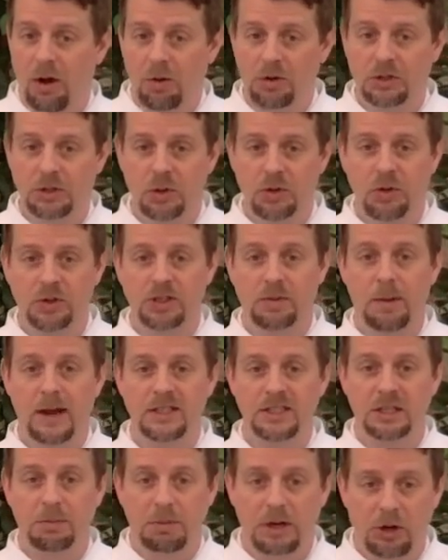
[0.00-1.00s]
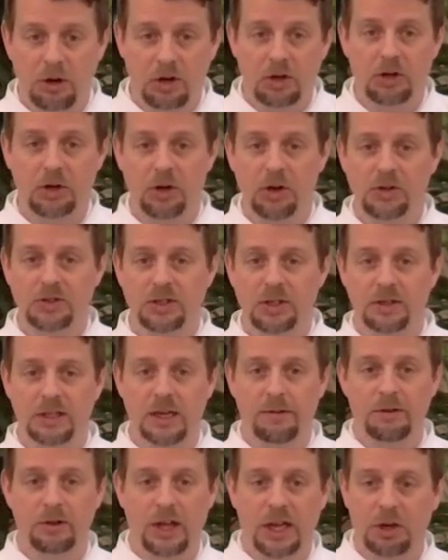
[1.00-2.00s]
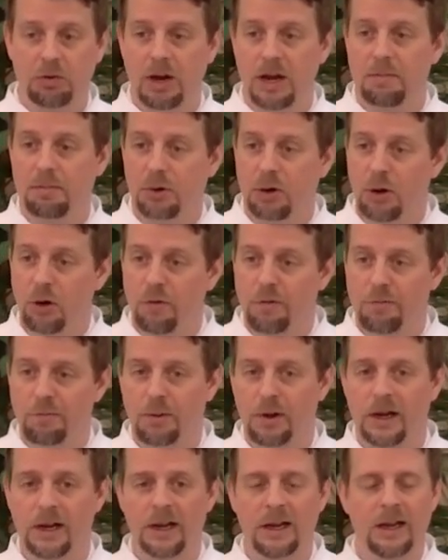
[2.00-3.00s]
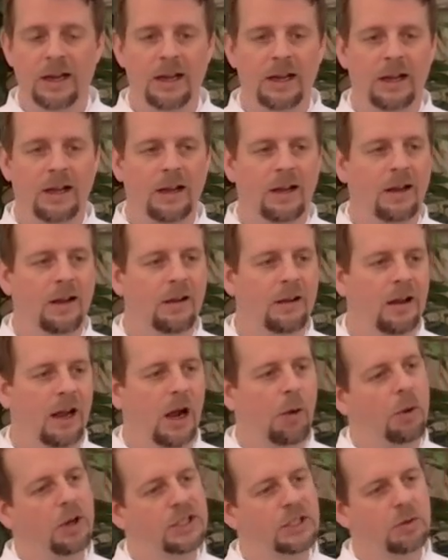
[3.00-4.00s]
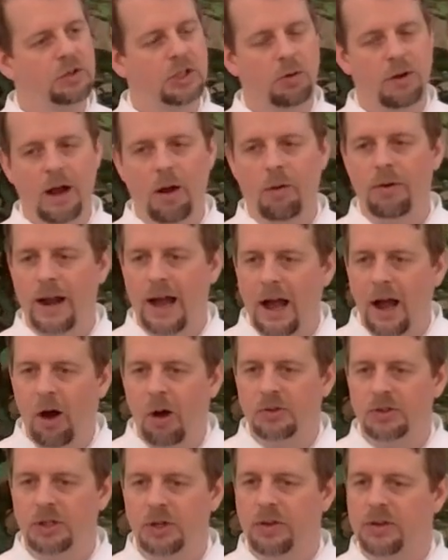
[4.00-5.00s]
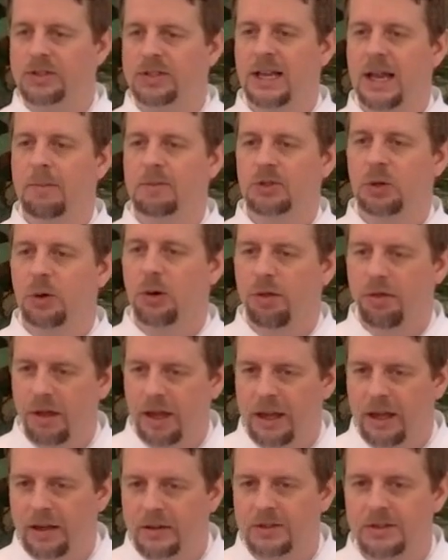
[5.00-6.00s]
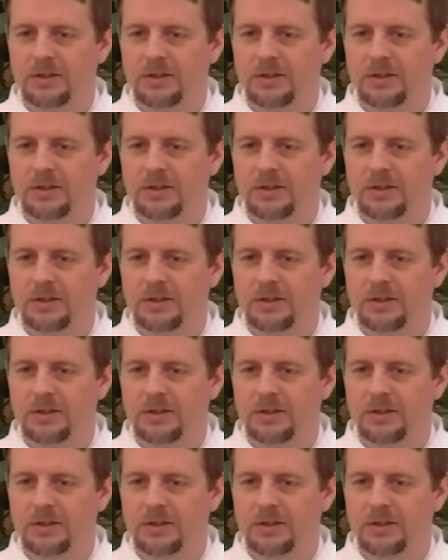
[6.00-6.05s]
doing those amazing miracles and giving that great proof, but I wish he was around now to do the same sort of things